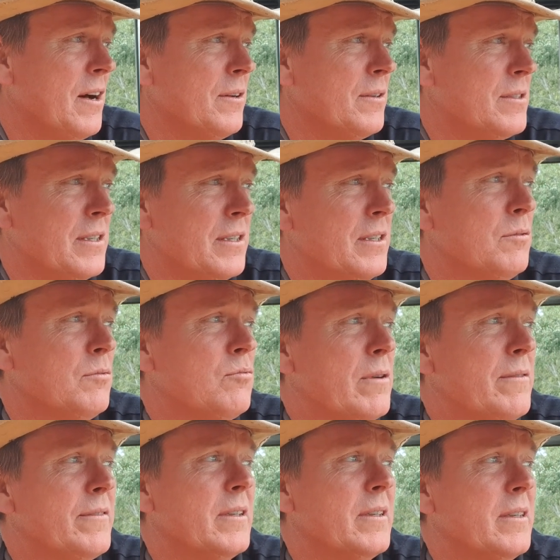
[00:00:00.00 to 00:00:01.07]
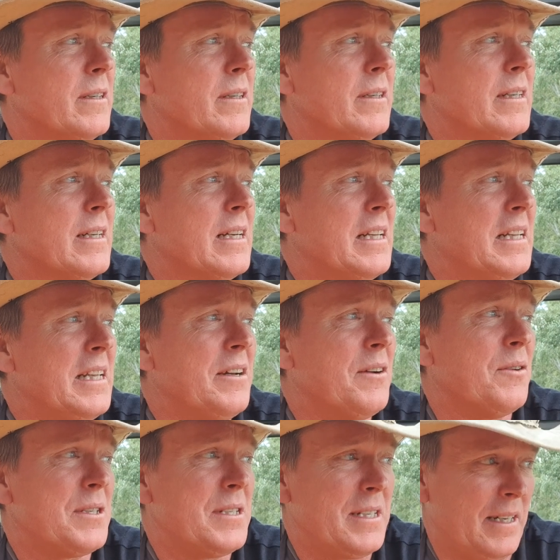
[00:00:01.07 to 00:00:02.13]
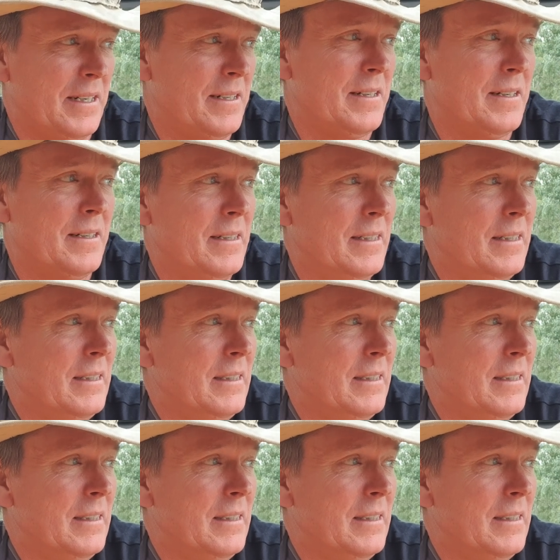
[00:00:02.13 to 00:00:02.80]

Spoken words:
No, it's a Hill River Clear Estate.